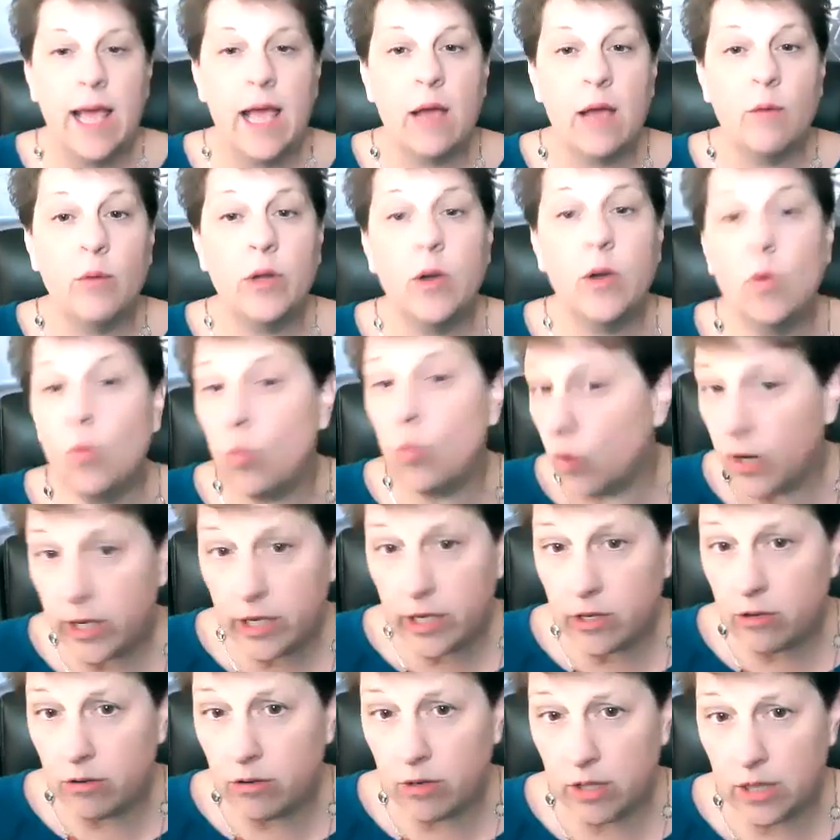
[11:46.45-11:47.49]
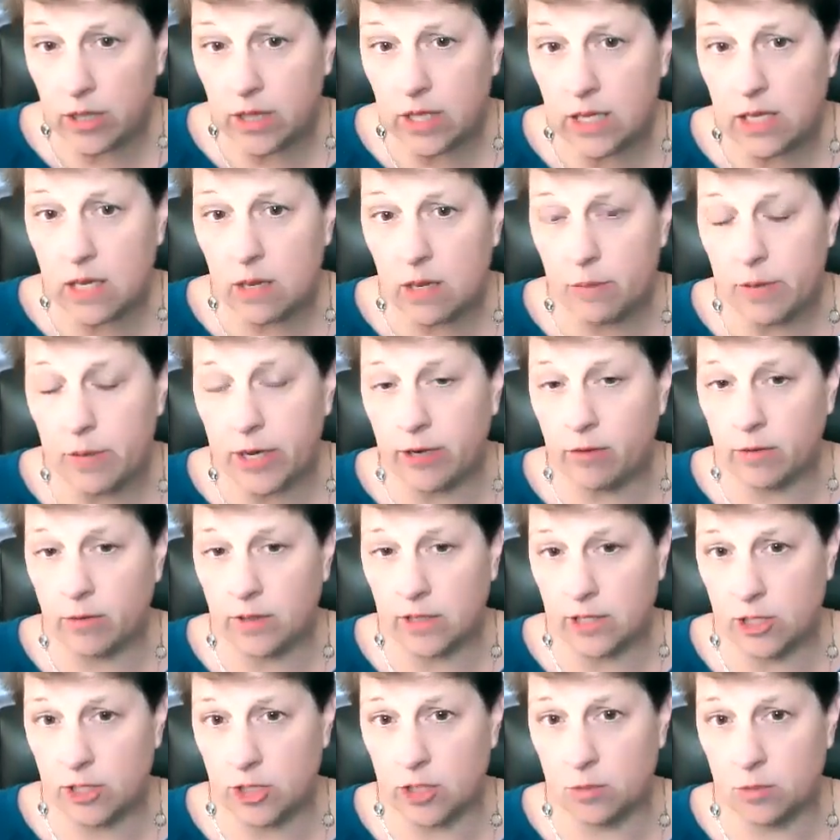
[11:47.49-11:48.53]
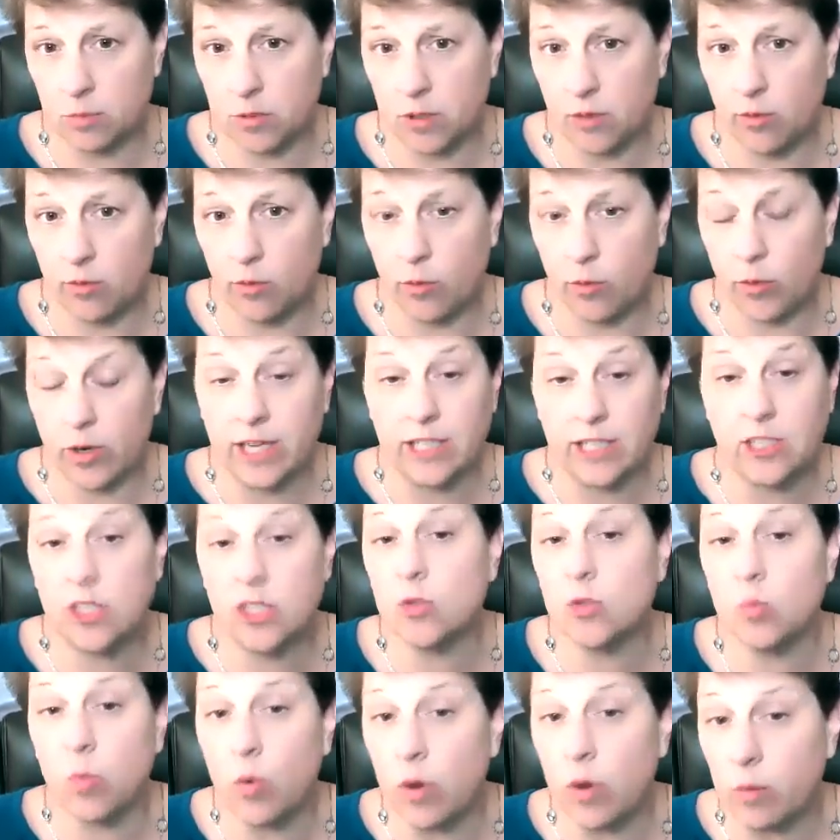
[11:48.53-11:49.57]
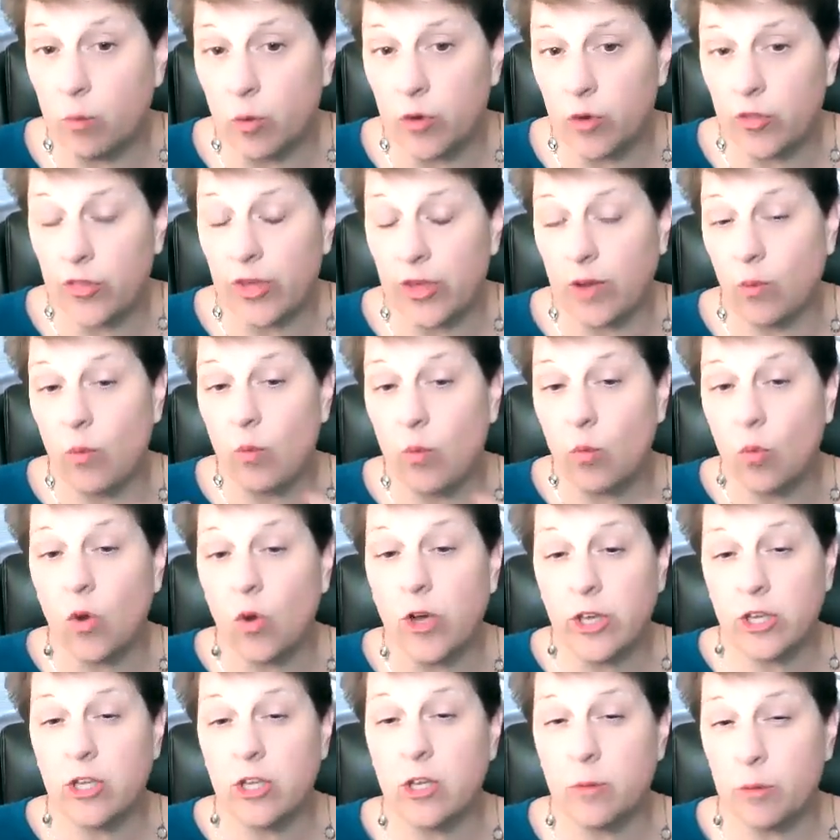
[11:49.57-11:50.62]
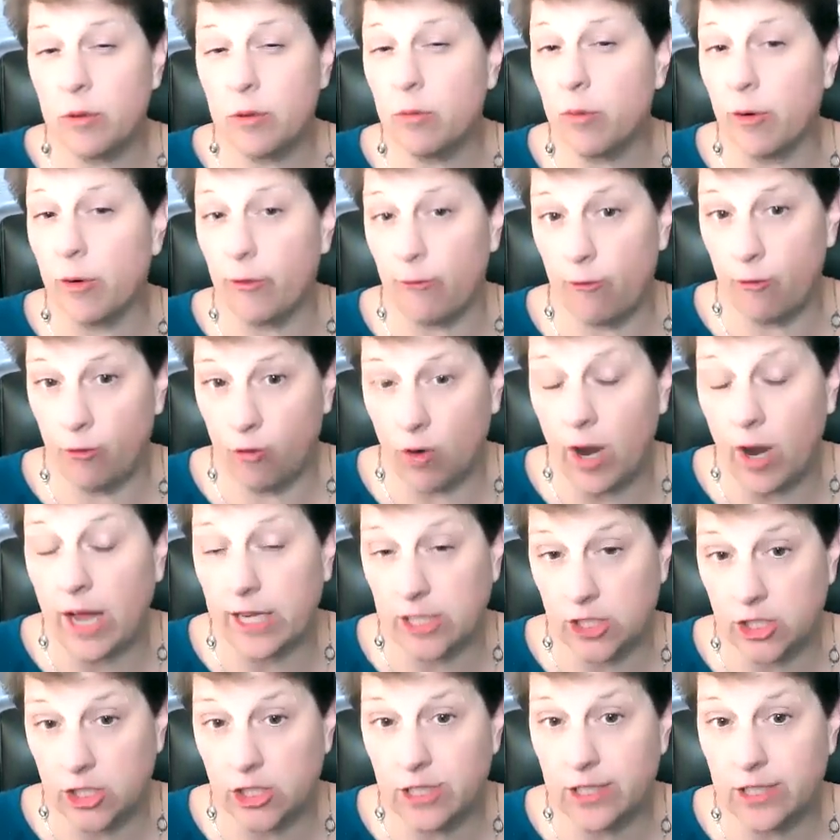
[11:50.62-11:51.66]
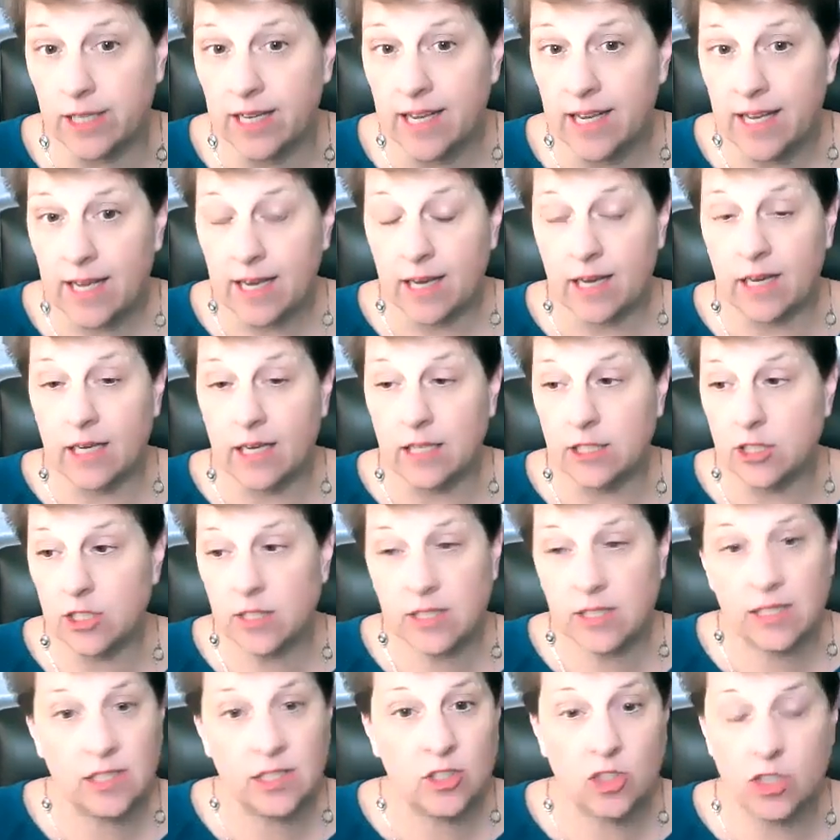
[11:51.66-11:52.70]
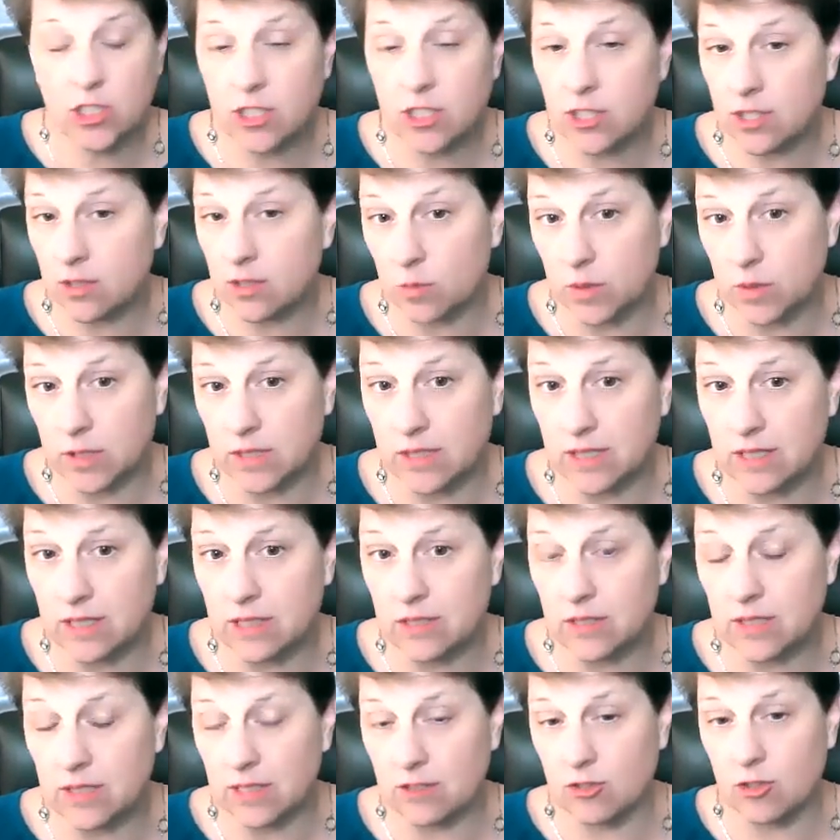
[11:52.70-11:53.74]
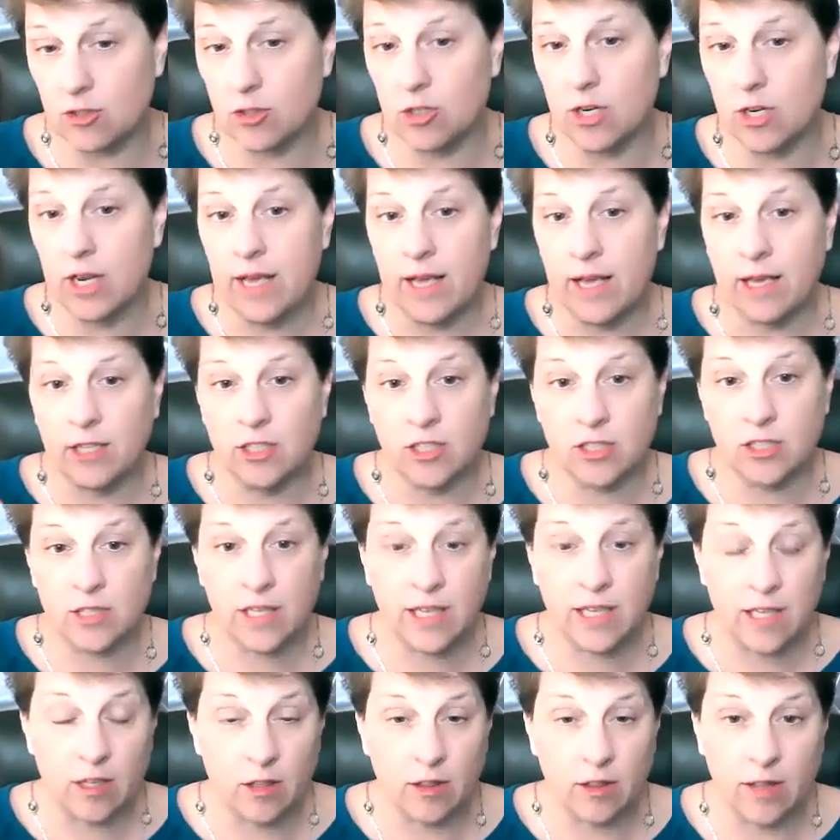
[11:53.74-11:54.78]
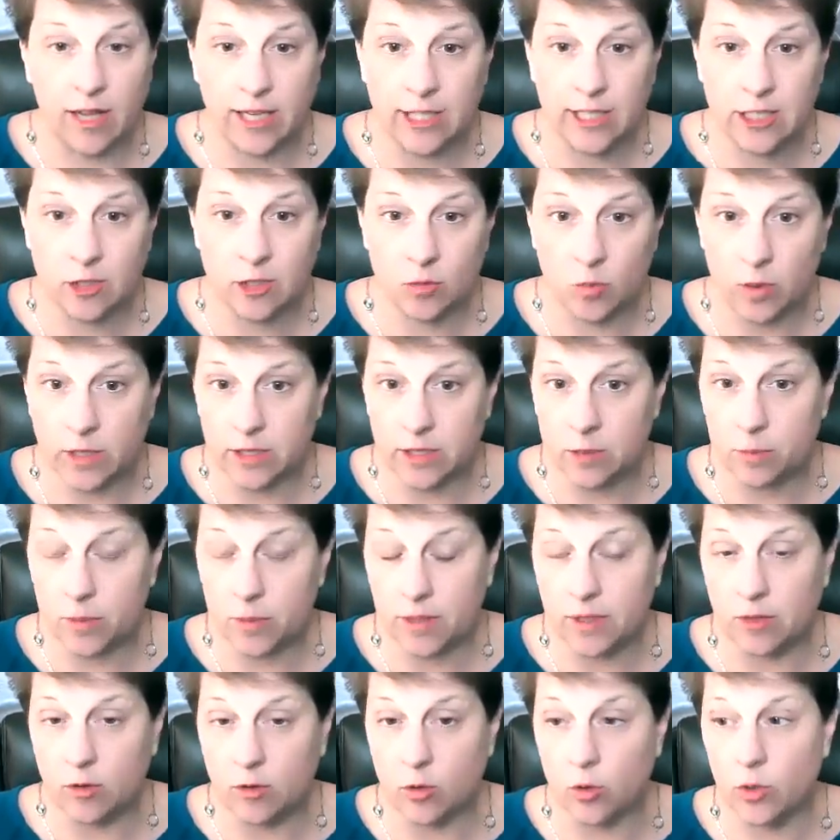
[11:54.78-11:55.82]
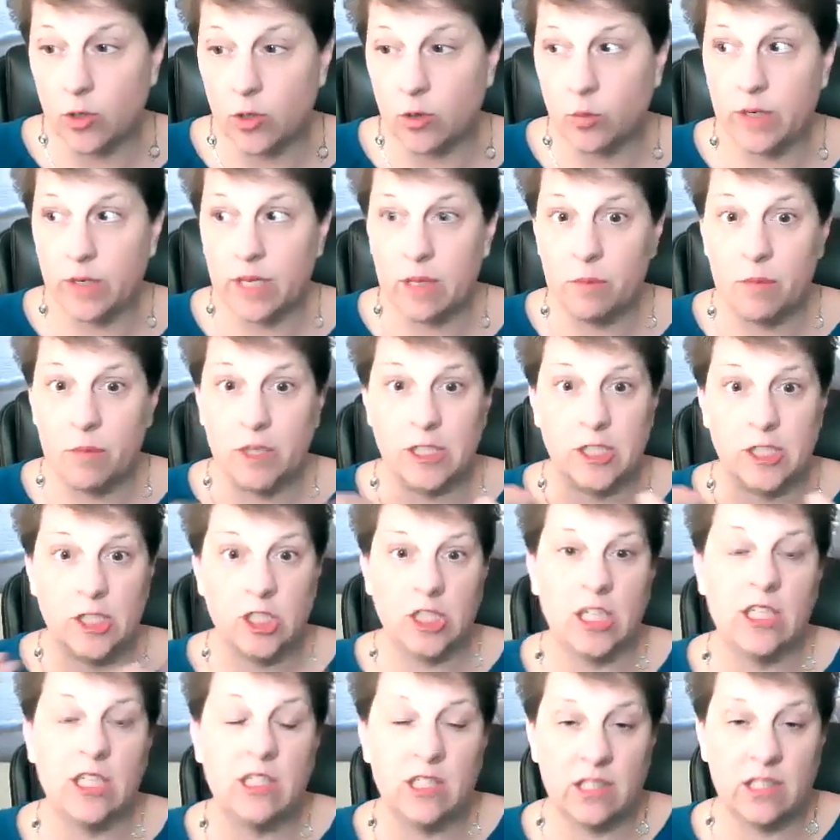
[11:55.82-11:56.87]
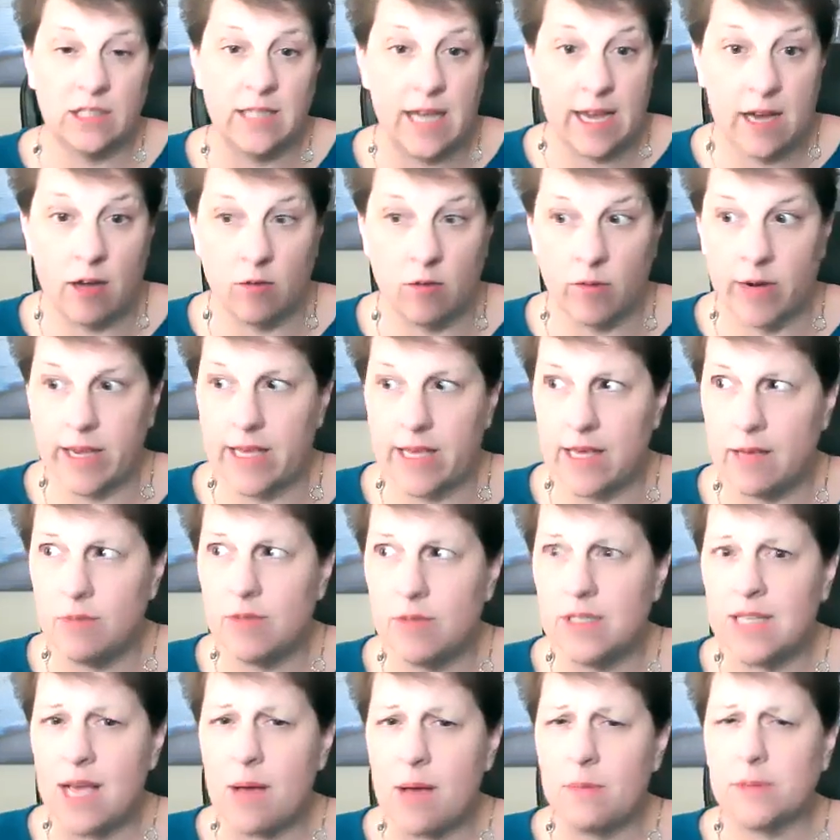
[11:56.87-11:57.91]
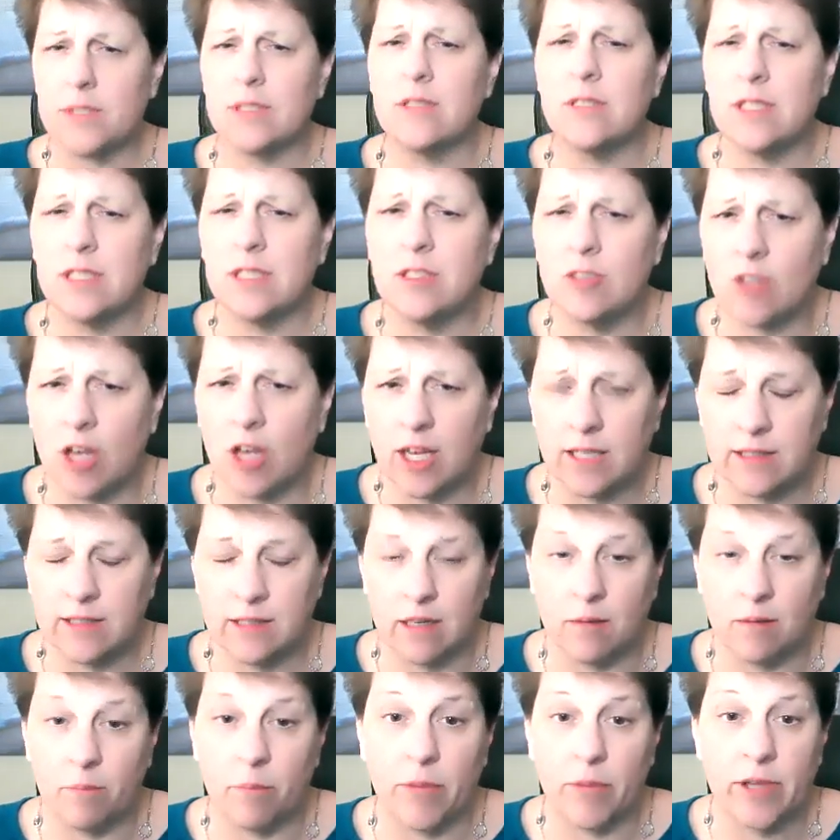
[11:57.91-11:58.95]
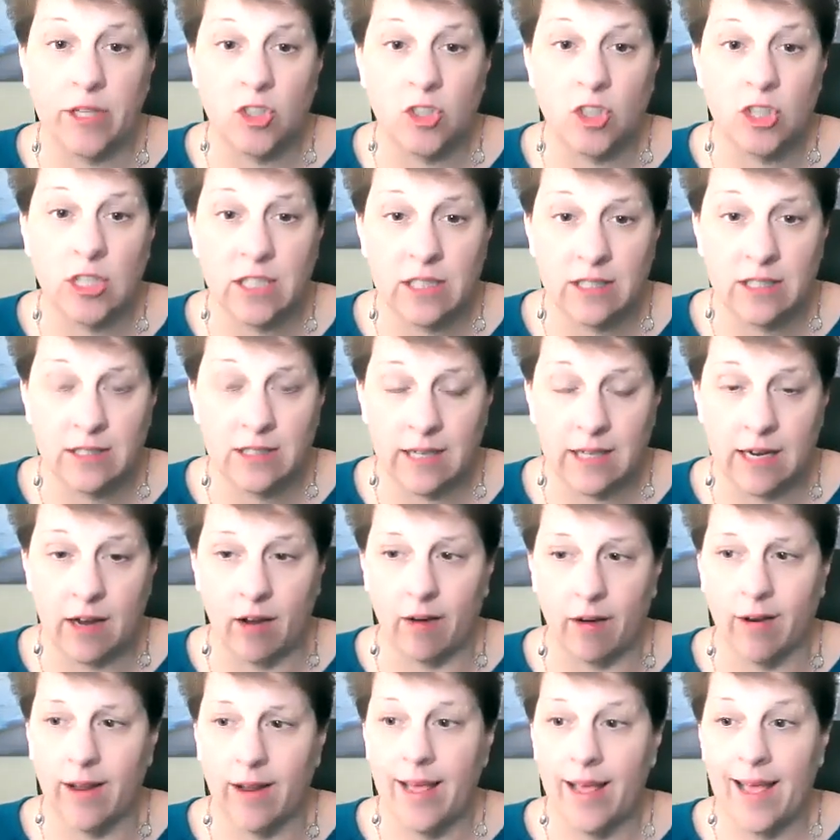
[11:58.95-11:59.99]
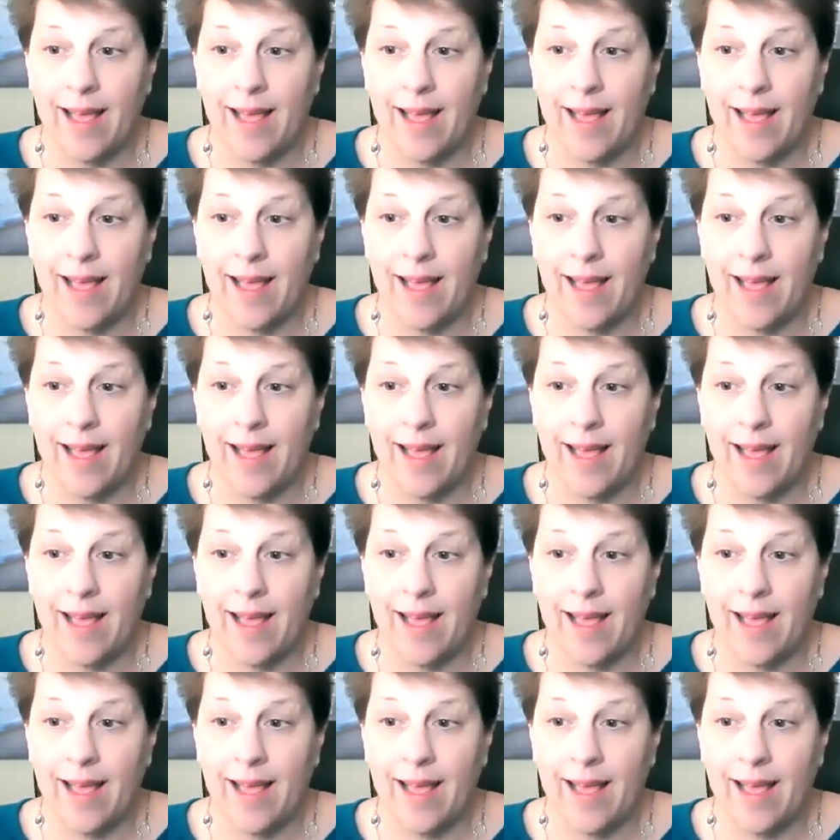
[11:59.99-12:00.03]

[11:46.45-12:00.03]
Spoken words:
And we don't want you to think about your relationship with the Lord as just one more thing. We want you to be refreshed, just like Jesus was in the desert, and just like Elijah was by the Lord when he had been chased down, right? He was absolutely exhausted being chased down.